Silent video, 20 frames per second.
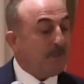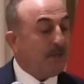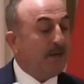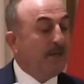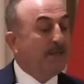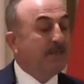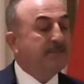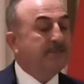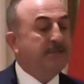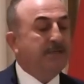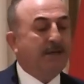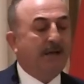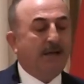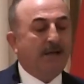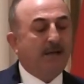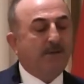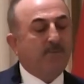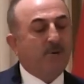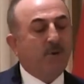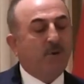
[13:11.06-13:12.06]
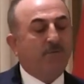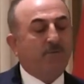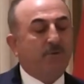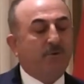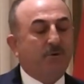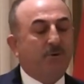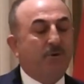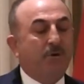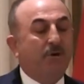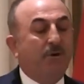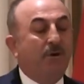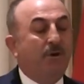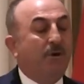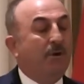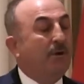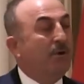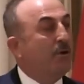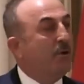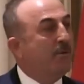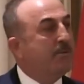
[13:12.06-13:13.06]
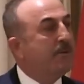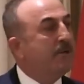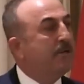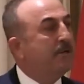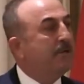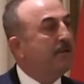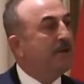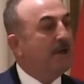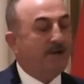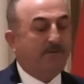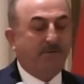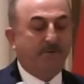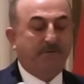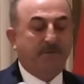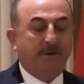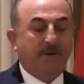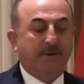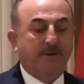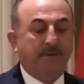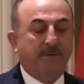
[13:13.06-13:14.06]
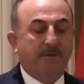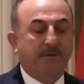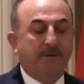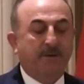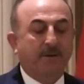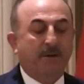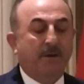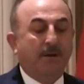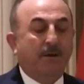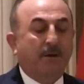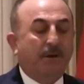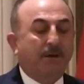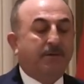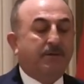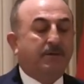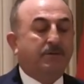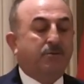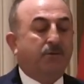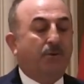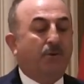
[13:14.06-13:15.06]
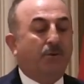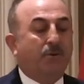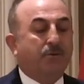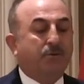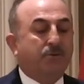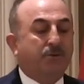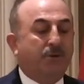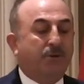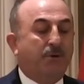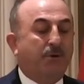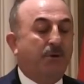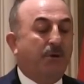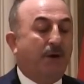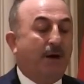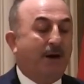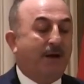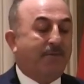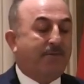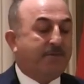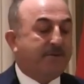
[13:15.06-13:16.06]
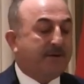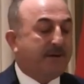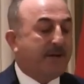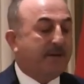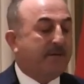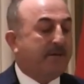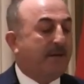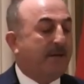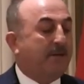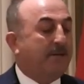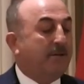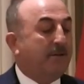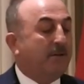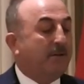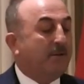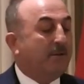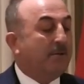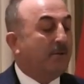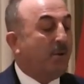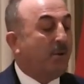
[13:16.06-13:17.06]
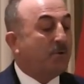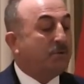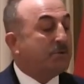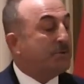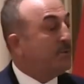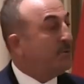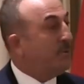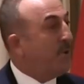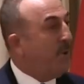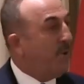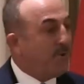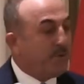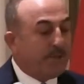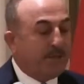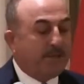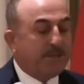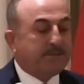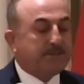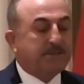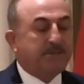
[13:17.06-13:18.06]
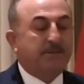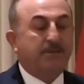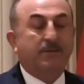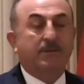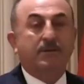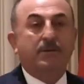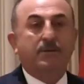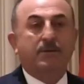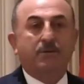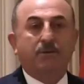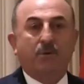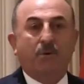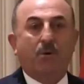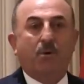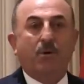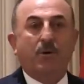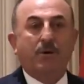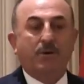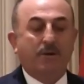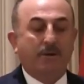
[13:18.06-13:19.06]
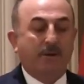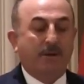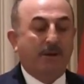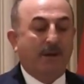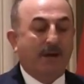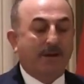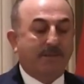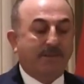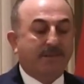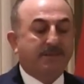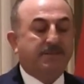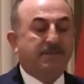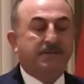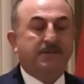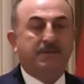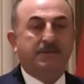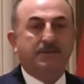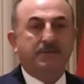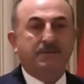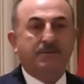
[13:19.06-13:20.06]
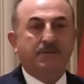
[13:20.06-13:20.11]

is the enemy of the humanity everywhere. It is also a threat that knows no religion, no ethnicity.